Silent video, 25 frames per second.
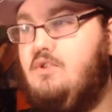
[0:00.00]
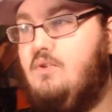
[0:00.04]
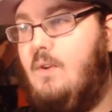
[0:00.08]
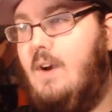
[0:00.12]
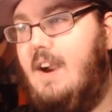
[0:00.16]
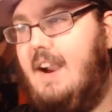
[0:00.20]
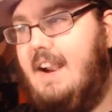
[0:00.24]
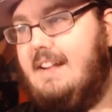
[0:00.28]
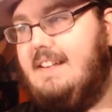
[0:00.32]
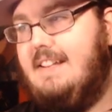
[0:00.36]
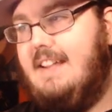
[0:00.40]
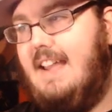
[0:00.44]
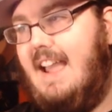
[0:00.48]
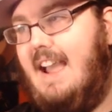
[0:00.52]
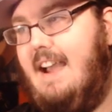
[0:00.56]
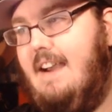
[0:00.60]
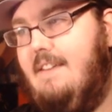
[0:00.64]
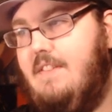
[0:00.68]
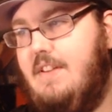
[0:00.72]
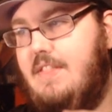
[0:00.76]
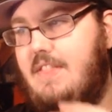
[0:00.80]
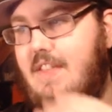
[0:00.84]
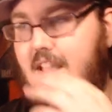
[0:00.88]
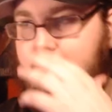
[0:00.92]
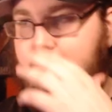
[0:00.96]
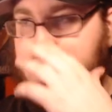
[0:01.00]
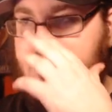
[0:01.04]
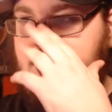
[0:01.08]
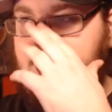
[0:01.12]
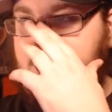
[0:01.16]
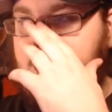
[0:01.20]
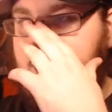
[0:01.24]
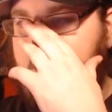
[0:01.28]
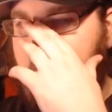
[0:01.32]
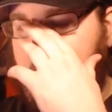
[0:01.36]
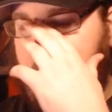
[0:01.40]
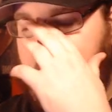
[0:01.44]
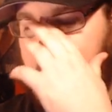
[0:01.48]
try to have 1,000
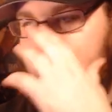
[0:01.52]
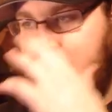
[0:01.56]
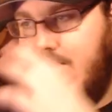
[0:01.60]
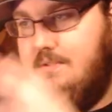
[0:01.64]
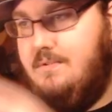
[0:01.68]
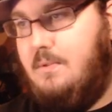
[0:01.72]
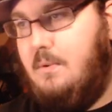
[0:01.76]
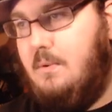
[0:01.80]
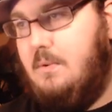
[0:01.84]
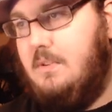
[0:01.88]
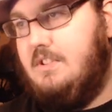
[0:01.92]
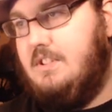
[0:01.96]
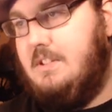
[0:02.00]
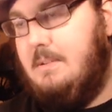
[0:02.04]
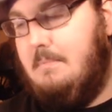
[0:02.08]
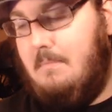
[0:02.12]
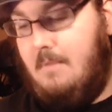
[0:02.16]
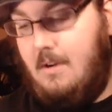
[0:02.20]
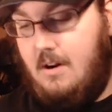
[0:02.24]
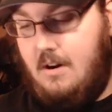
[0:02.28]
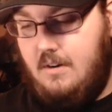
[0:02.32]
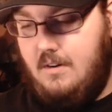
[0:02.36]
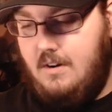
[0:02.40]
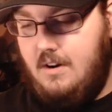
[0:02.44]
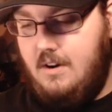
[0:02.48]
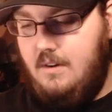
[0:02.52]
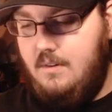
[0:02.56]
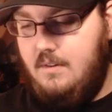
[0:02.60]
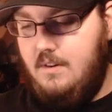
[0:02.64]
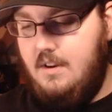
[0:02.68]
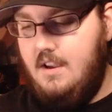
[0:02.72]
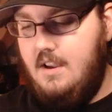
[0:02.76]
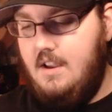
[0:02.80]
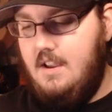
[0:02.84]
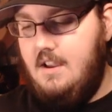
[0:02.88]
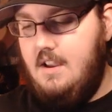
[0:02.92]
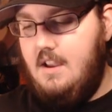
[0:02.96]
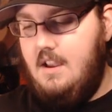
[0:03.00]
stones for tomorrow.
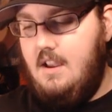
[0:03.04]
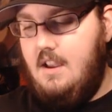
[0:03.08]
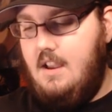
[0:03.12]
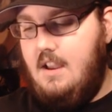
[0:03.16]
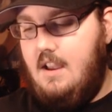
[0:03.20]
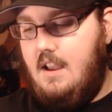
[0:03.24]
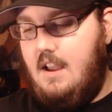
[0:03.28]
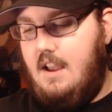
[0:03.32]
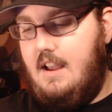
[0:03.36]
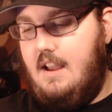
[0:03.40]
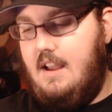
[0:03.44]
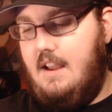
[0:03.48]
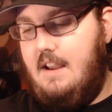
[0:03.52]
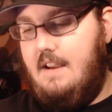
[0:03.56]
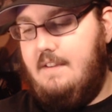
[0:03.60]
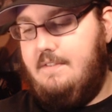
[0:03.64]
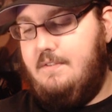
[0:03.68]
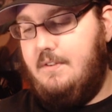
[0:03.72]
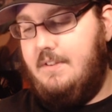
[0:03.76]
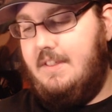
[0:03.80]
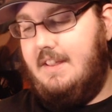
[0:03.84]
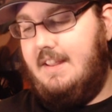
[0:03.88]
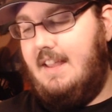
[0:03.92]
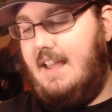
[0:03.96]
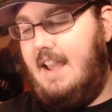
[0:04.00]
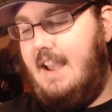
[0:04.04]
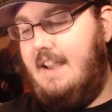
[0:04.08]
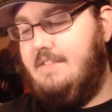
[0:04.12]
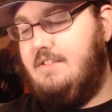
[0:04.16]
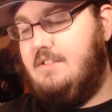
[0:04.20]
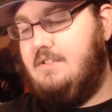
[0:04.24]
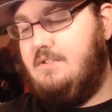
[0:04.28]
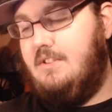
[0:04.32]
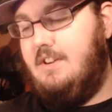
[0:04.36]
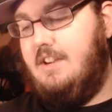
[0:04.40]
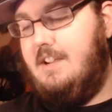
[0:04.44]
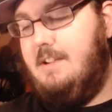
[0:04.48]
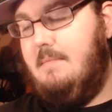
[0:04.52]
For the live
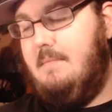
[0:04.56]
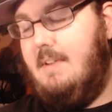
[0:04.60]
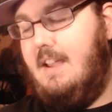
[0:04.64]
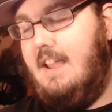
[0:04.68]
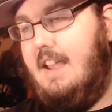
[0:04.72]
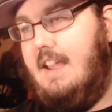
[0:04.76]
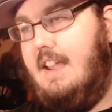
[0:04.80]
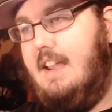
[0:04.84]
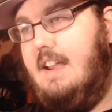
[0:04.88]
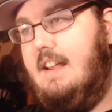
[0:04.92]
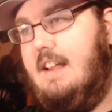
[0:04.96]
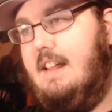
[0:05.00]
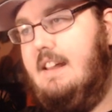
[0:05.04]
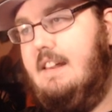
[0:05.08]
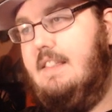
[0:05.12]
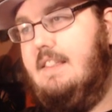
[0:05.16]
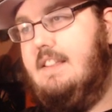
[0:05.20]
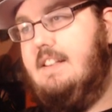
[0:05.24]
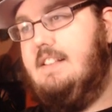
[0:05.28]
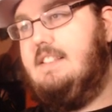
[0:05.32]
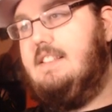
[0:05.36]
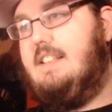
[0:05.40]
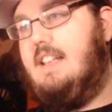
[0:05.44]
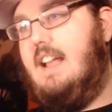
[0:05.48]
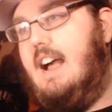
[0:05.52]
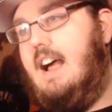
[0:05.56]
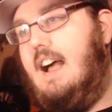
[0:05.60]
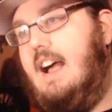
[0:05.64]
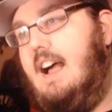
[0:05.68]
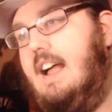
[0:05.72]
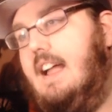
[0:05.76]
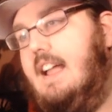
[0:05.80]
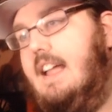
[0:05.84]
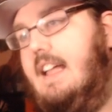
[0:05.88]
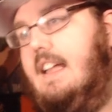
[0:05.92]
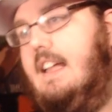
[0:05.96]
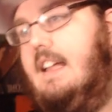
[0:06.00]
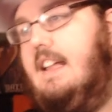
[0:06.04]
stream. And this
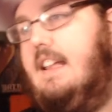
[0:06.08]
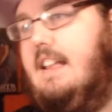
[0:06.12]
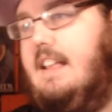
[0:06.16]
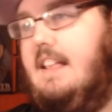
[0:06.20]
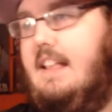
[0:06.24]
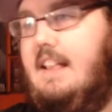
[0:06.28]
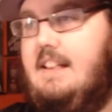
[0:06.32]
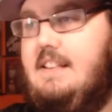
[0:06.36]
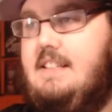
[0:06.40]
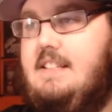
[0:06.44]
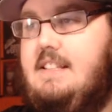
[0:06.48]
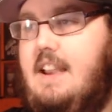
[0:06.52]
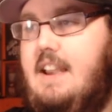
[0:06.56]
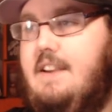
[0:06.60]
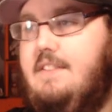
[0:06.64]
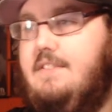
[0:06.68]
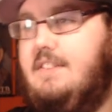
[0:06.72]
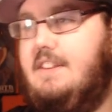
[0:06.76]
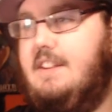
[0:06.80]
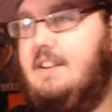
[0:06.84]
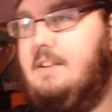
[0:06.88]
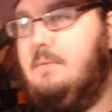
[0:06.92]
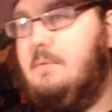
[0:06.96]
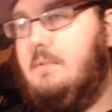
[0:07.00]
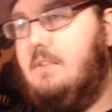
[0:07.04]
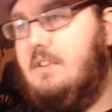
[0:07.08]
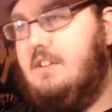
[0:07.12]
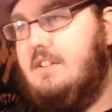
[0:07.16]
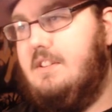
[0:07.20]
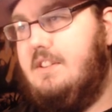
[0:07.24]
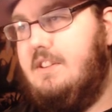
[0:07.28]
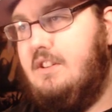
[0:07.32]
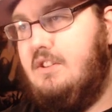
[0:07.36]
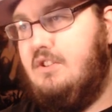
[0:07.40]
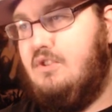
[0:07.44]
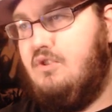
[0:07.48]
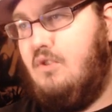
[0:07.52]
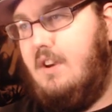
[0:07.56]
guy is definitely
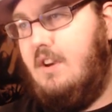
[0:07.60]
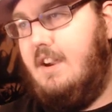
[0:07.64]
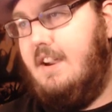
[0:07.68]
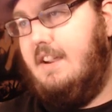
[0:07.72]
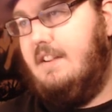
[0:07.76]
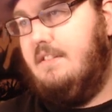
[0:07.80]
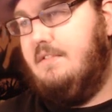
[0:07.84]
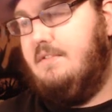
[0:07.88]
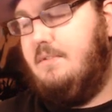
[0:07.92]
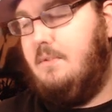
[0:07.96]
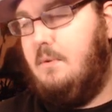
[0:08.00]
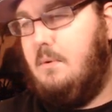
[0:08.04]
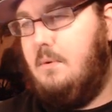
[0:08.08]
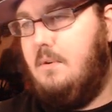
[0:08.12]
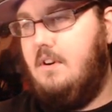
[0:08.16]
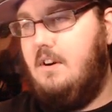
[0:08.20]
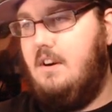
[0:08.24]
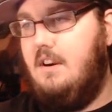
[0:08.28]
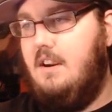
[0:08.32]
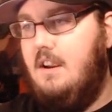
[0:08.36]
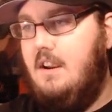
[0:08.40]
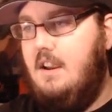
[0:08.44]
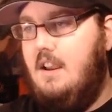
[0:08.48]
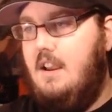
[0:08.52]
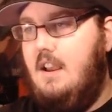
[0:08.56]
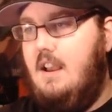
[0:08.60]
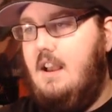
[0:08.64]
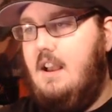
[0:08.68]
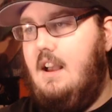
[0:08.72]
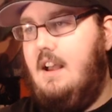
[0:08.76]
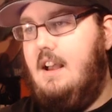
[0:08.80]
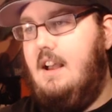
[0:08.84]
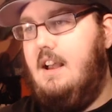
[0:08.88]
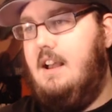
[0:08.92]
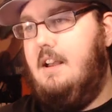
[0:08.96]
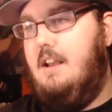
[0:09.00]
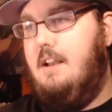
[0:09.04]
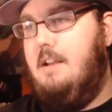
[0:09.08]
worth trying for.
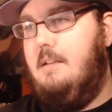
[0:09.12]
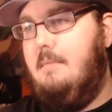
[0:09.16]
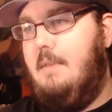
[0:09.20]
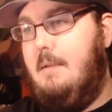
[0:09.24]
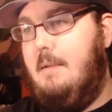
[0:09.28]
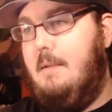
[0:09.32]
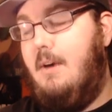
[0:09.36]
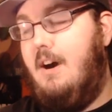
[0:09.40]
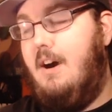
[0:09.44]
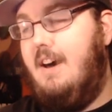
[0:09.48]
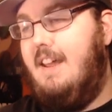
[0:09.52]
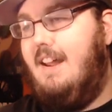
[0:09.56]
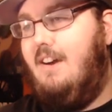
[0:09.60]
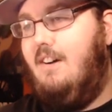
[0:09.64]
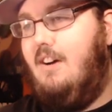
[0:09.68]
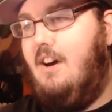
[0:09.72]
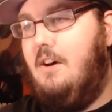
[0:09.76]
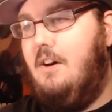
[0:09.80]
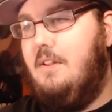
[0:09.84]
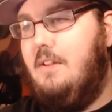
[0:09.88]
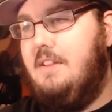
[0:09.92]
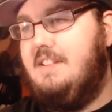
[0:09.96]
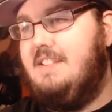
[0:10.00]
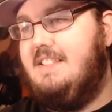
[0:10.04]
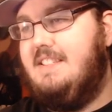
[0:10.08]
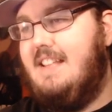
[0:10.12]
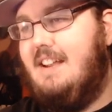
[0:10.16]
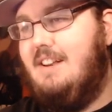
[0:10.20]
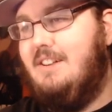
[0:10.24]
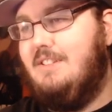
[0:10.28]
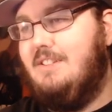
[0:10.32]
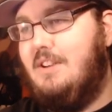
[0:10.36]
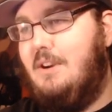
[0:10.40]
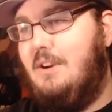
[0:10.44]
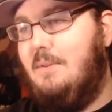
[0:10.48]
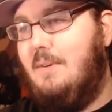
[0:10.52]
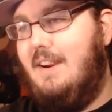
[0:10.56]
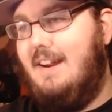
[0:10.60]
I bought out all the
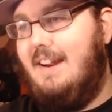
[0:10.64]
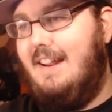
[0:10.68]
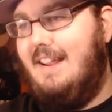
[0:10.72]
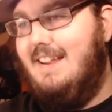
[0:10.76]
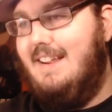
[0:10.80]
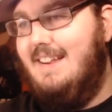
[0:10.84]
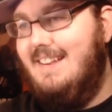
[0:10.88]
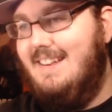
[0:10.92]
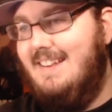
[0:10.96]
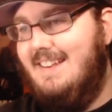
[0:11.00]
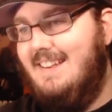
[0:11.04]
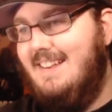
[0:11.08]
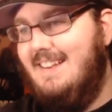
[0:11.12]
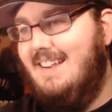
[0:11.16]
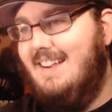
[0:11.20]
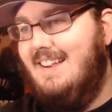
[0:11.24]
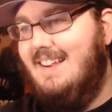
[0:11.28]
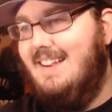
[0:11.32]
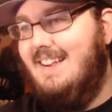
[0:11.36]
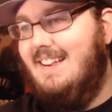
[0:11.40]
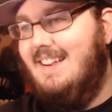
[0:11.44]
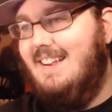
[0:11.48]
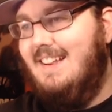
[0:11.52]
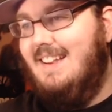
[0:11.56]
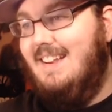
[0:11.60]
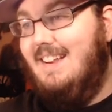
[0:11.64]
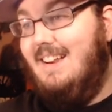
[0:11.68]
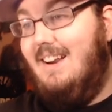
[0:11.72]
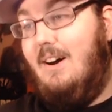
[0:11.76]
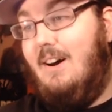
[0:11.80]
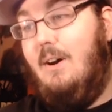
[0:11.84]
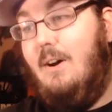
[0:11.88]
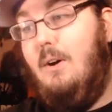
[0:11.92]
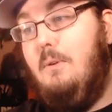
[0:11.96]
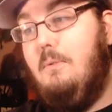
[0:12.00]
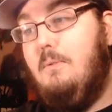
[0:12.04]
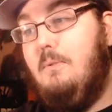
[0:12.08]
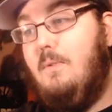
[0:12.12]
sales already.
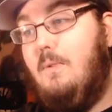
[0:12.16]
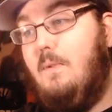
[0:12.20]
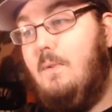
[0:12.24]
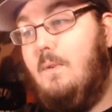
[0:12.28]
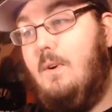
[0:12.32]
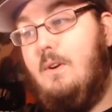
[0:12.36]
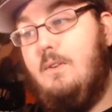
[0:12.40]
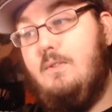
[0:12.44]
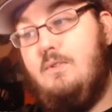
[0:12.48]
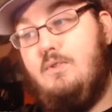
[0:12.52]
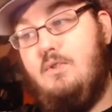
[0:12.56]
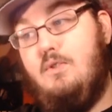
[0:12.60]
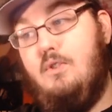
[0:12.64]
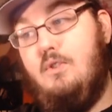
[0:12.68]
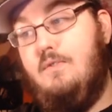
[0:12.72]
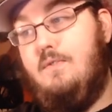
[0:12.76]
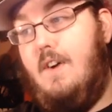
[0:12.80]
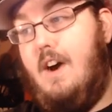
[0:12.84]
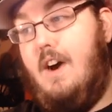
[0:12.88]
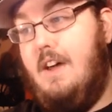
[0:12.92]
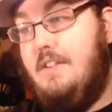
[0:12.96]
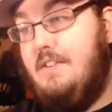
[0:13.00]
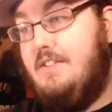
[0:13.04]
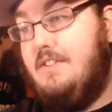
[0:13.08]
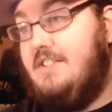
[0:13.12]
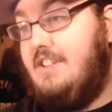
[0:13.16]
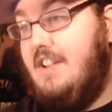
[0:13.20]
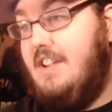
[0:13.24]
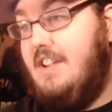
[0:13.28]
Oh, true father